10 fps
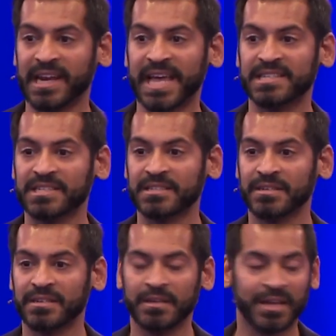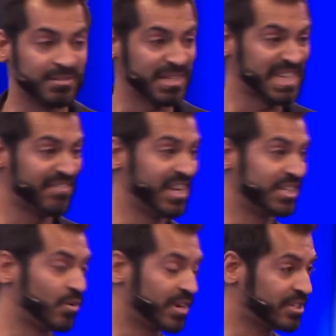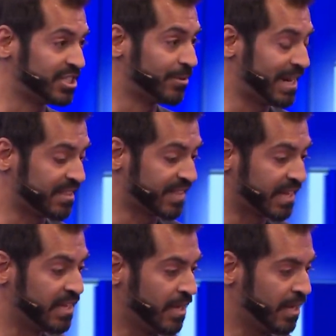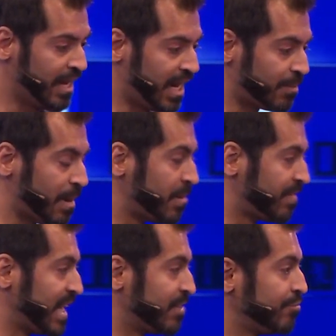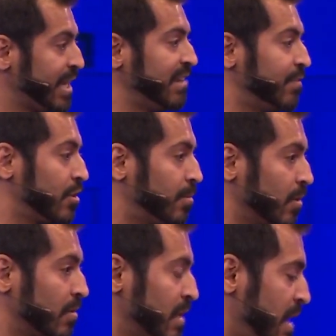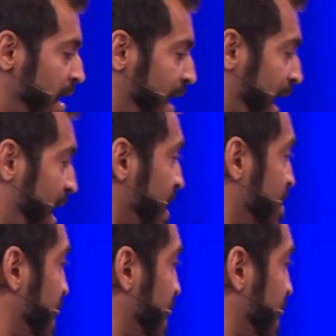her legs. I was about 7 years old, I couldn't do anything. And I remember feeling really vulnerable and